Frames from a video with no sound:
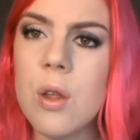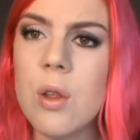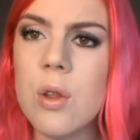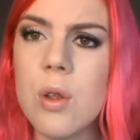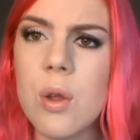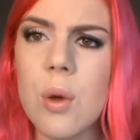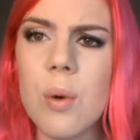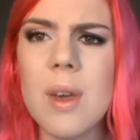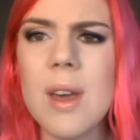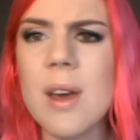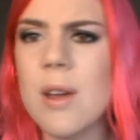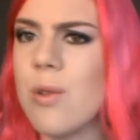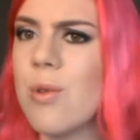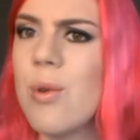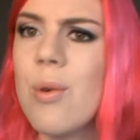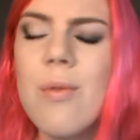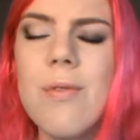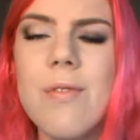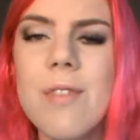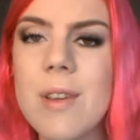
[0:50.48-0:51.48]
So yeah,
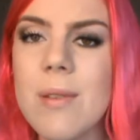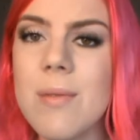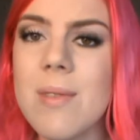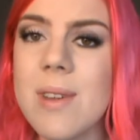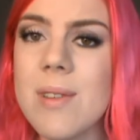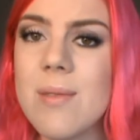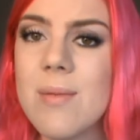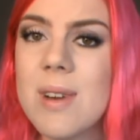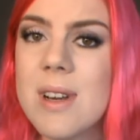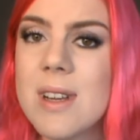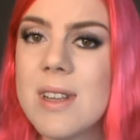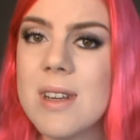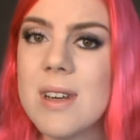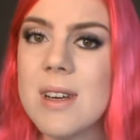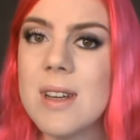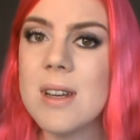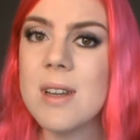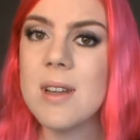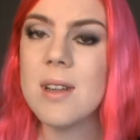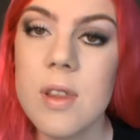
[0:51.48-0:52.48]
don't feel
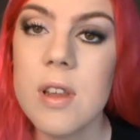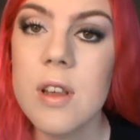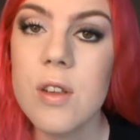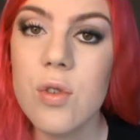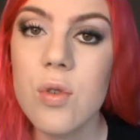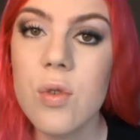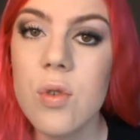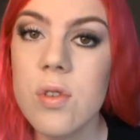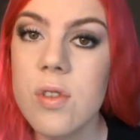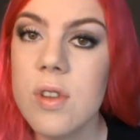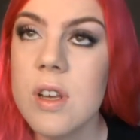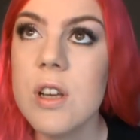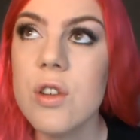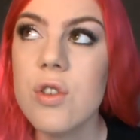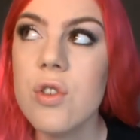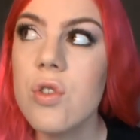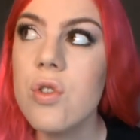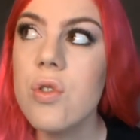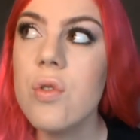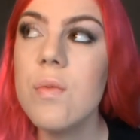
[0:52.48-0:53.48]
restricted. These looks are
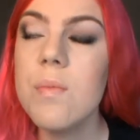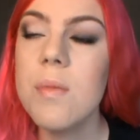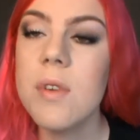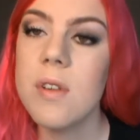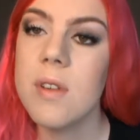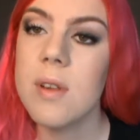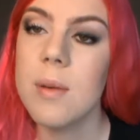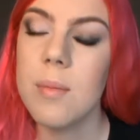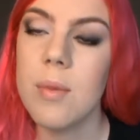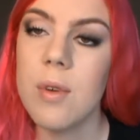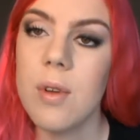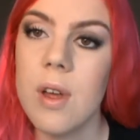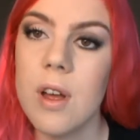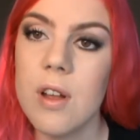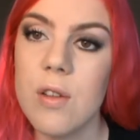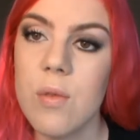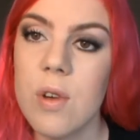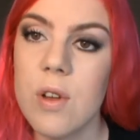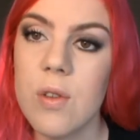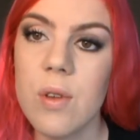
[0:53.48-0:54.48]
super simple.
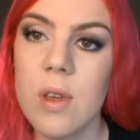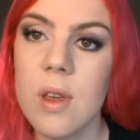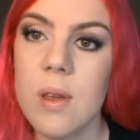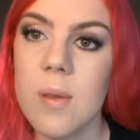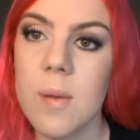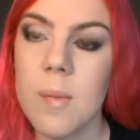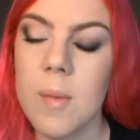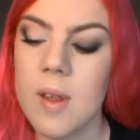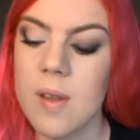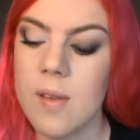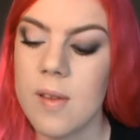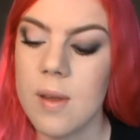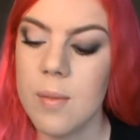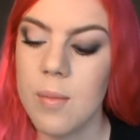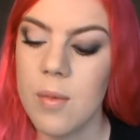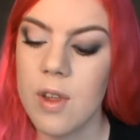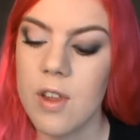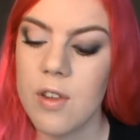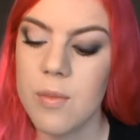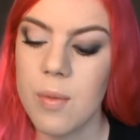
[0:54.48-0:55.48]
I try to keep them as
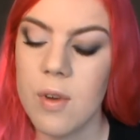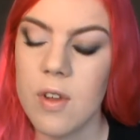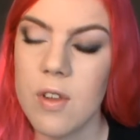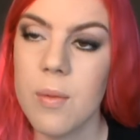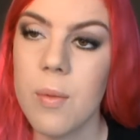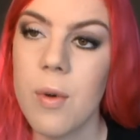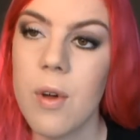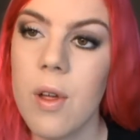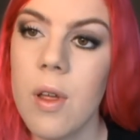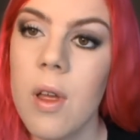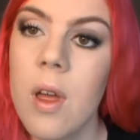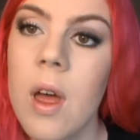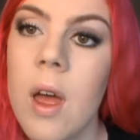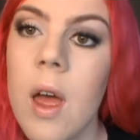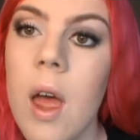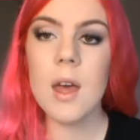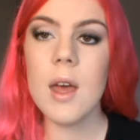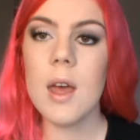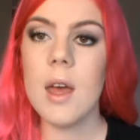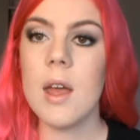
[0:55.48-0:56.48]
simple as possible.
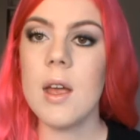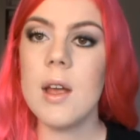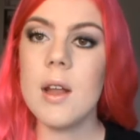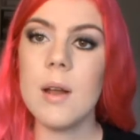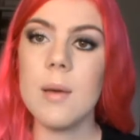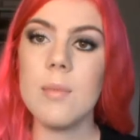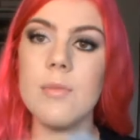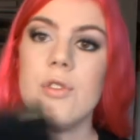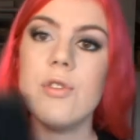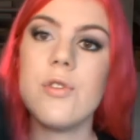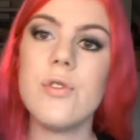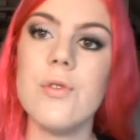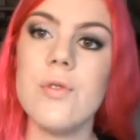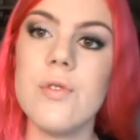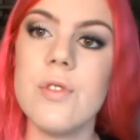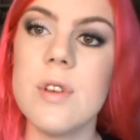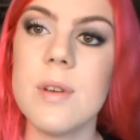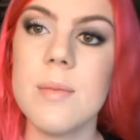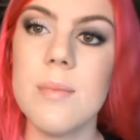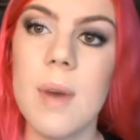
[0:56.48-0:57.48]
And I'm just
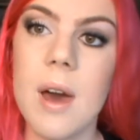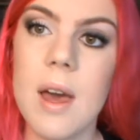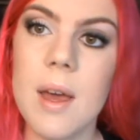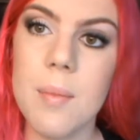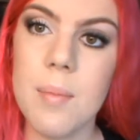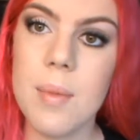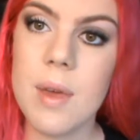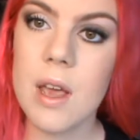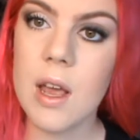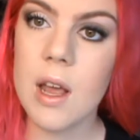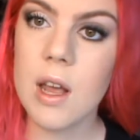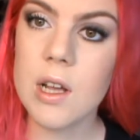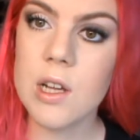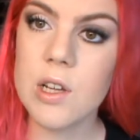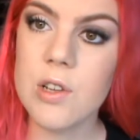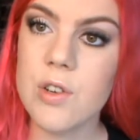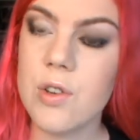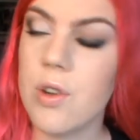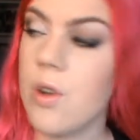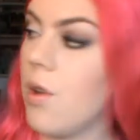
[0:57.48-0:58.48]
using my B
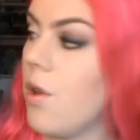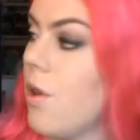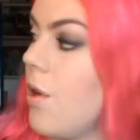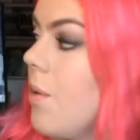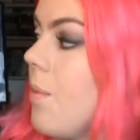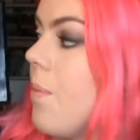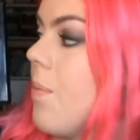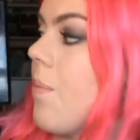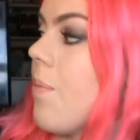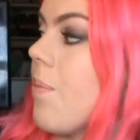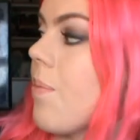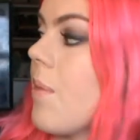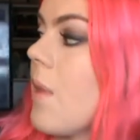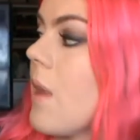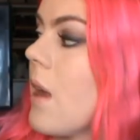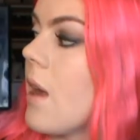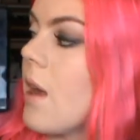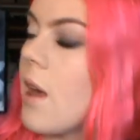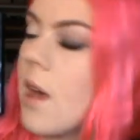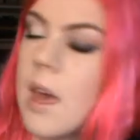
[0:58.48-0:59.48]
H um,
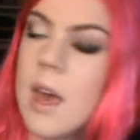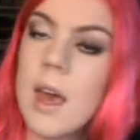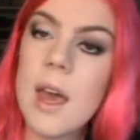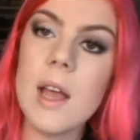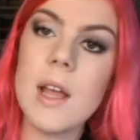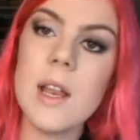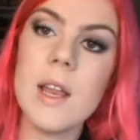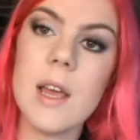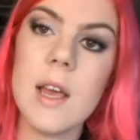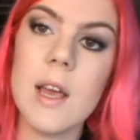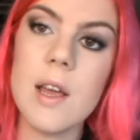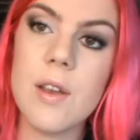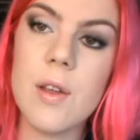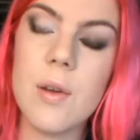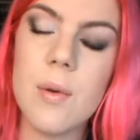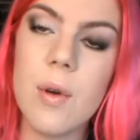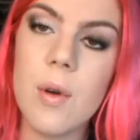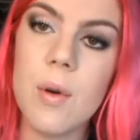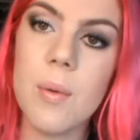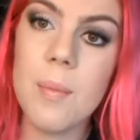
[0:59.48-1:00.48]
eighty-eight
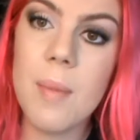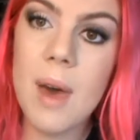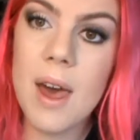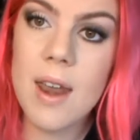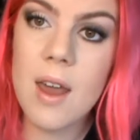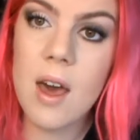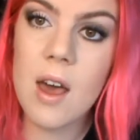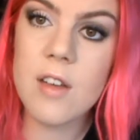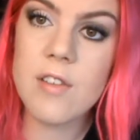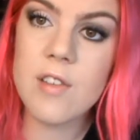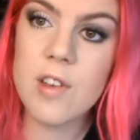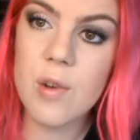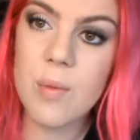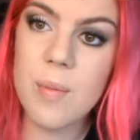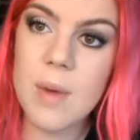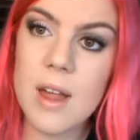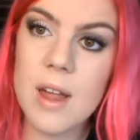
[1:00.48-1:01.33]
uh, matte eyeshadow